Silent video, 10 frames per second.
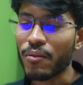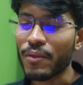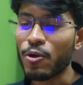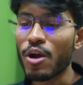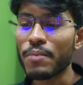
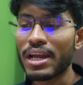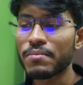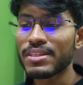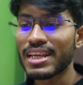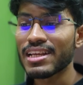you might
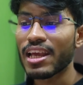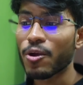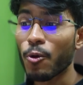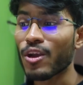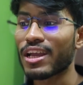be thinking,
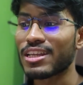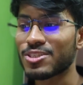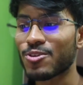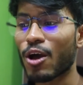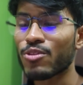okay,
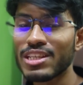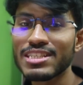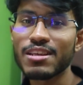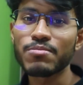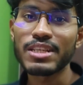so now this is
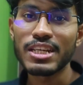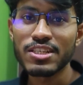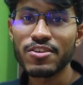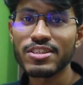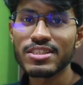something
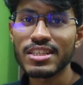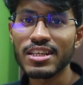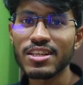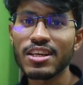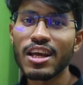
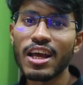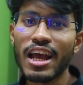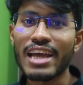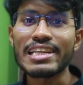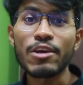interesting,
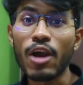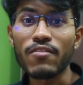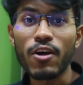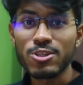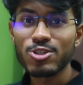and you
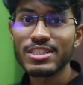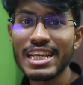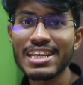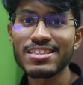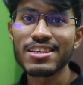have also
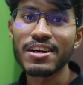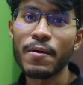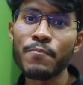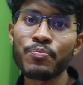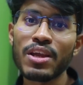seen the
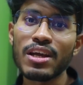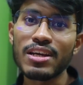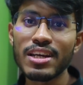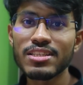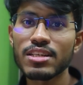
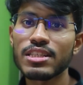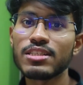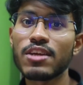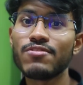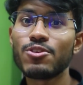research
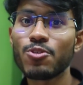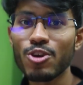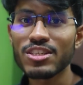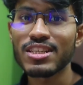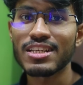interview
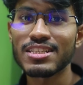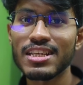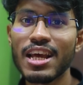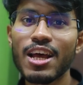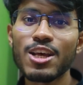questions.
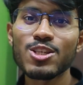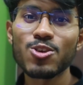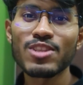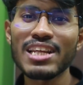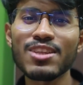
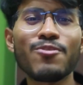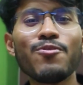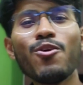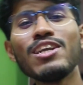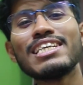So then the
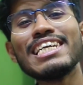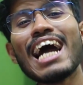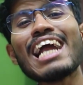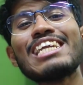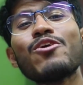full
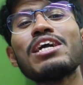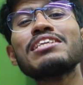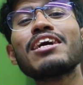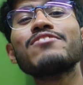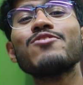DRDO
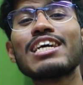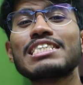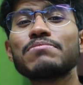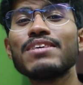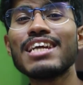interview
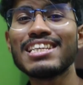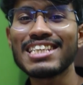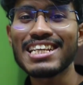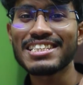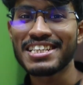experience
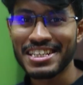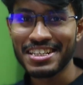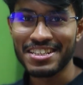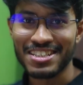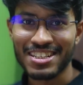is
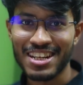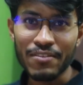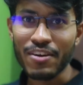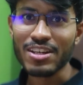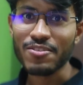here in
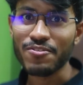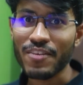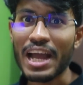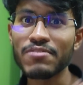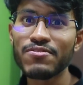front of
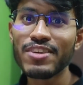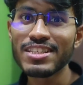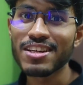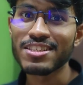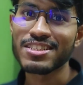5
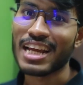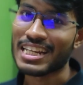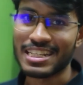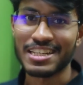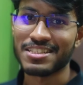research
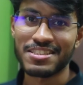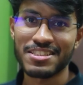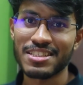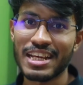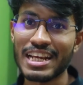
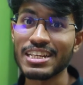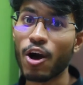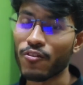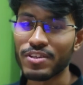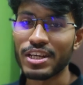scientists
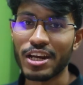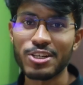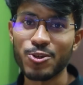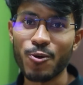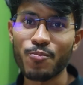of
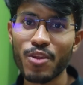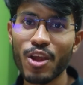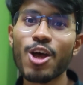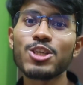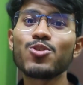DRDO.
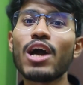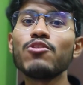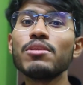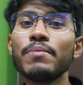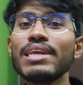So I
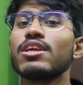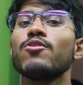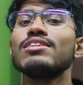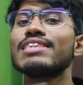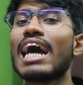will meet you
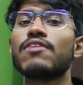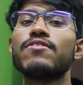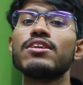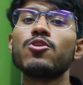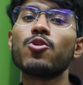in that
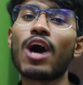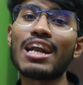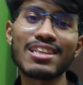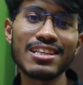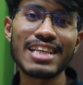video.
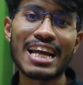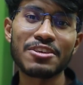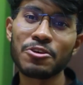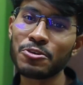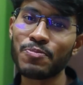Until that,
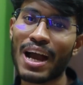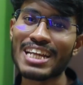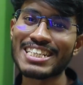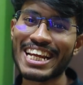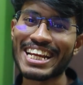
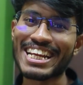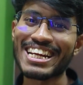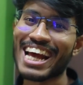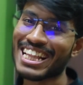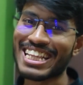goodbye, take care,
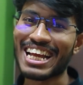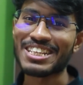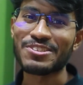and thank you.